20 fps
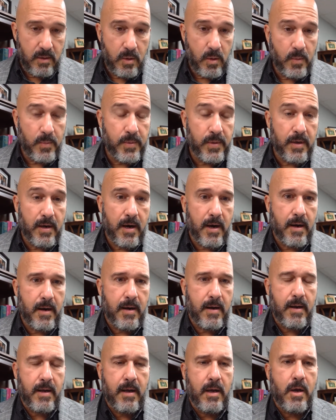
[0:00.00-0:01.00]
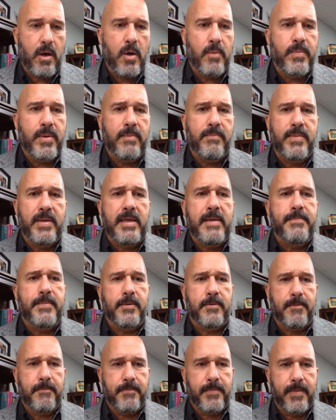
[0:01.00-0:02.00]
We put our uh, hope in
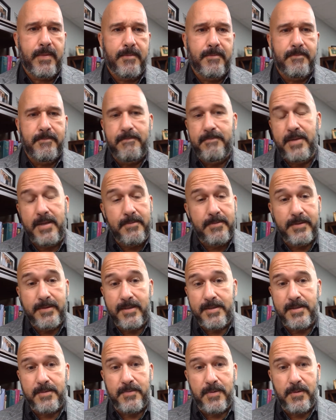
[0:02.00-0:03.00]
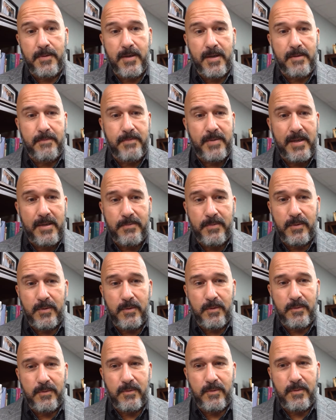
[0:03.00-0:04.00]
people. People disappoint.
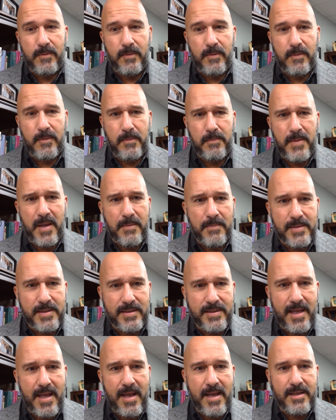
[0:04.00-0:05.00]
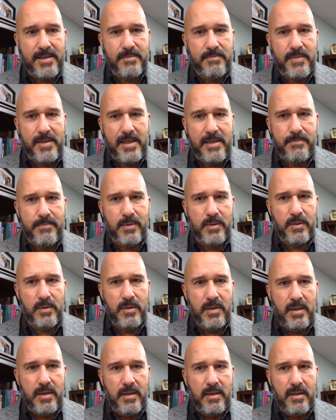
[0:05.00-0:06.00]
People make mistakes. People
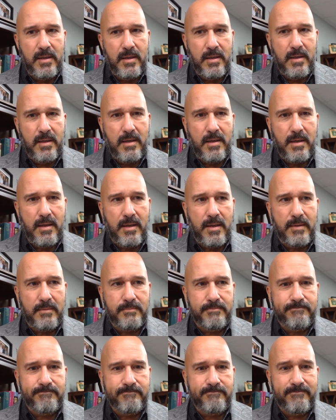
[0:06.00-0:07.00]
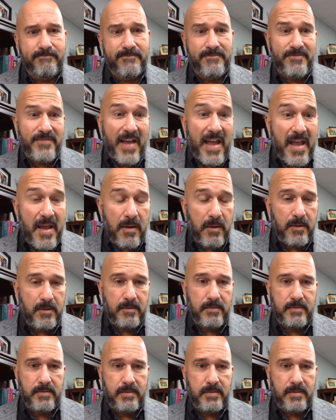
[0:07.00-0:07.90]
um, fail.